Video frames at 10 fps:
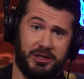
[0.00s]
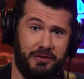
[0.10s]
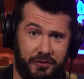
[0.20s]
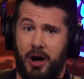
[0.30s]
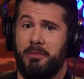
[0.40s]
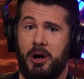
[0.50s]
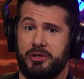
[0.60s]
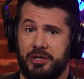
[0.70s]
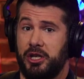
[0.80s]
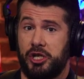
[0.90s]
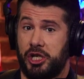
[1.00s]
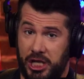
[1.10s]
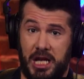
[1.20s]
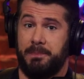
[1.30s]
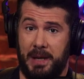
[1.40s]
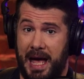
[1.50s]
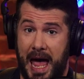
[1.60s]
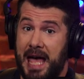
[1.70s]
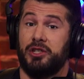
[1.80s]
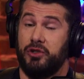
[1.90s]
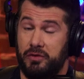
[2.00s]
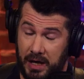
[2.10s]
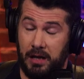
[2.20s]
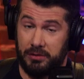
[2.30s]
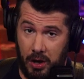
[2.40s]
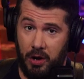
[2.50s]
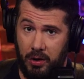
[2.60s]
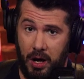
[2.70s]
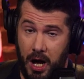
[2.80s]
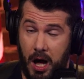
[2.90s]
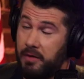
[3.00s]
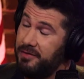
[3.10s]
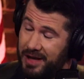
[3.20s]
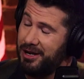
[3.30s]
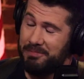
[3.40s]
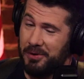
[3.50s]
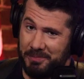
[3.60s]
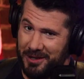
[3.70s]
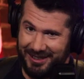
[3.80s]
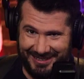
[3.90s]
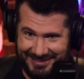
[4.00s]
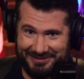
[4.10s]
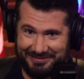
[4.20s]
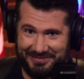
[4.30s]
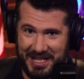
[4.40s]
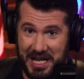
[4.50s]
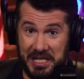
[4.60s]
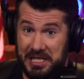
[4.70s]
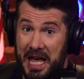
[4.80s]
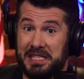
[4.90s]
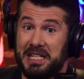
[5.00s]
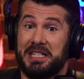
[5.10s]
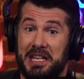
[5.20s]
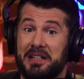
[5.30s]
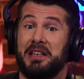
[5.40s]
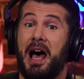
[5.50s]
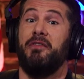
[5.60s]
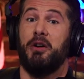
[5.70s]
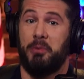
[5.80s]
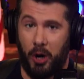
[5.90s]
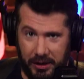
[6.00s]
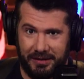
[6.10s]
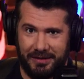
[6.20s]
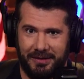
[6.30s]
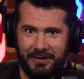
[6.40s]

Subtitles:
and foremost, sheep, as you well know, are very popular. They're this year's hoverboard.